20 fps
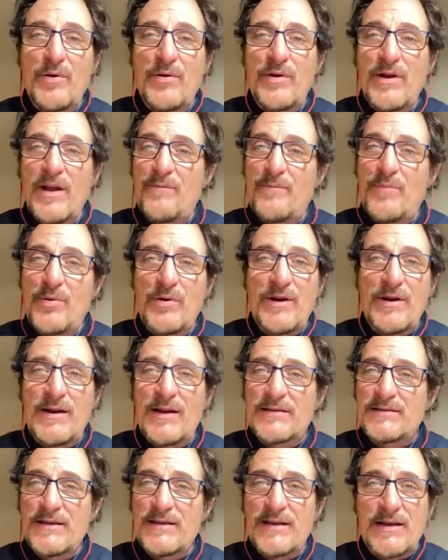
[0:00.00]
Booney
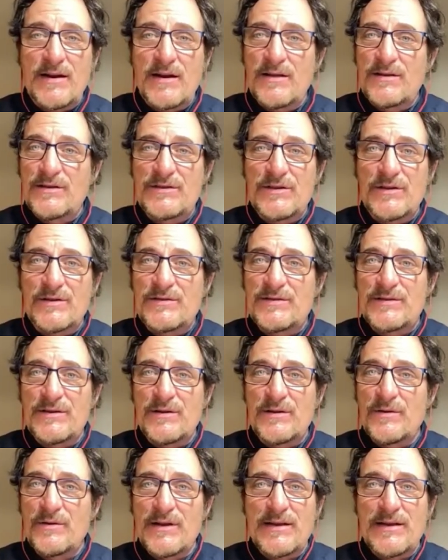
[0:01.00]
doesn't get on the show
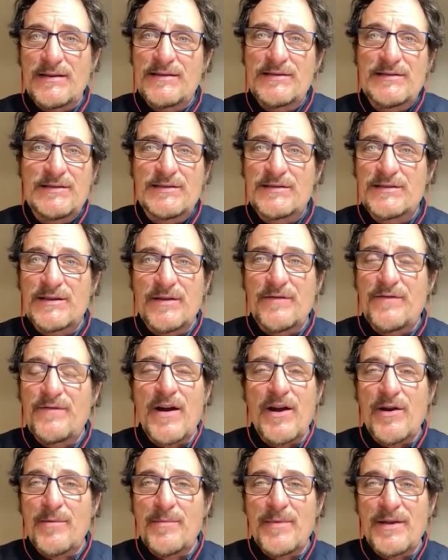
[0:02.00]
soon, he's just going to
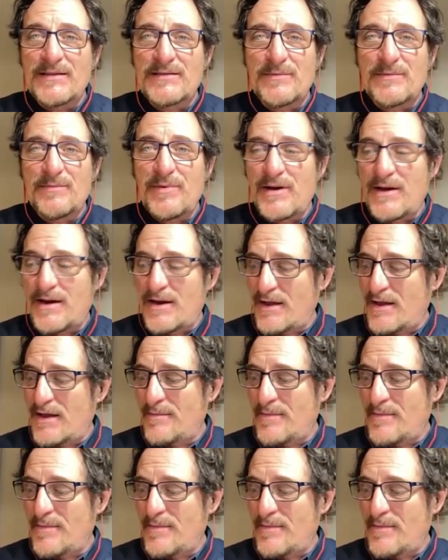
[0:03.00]
fire me as a buddy.